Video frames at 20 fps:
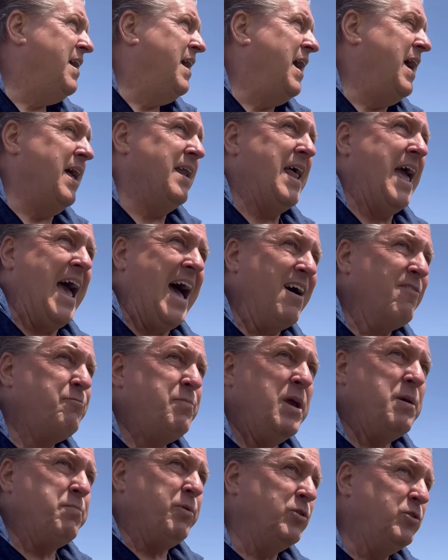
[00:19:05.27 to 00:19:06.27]
and have
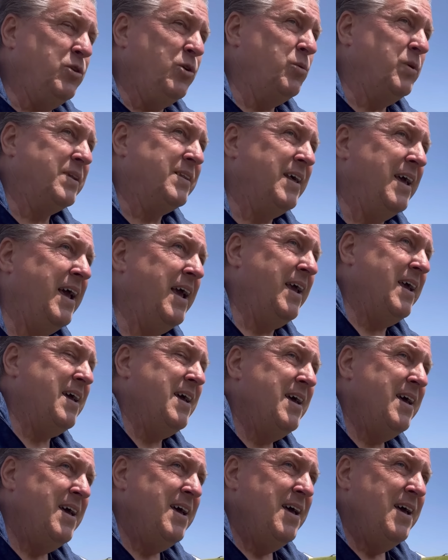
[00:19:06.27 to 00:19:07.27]
people do what they,
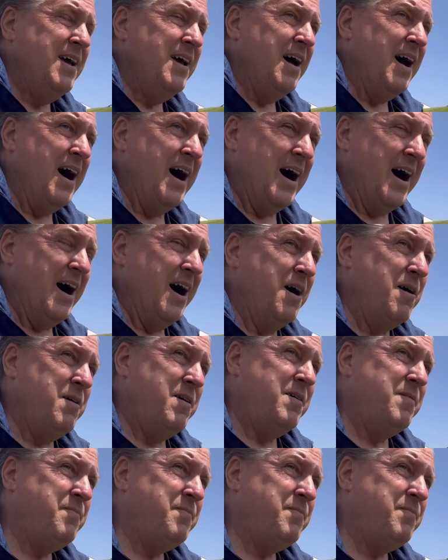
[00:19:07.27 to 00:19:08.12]
uh,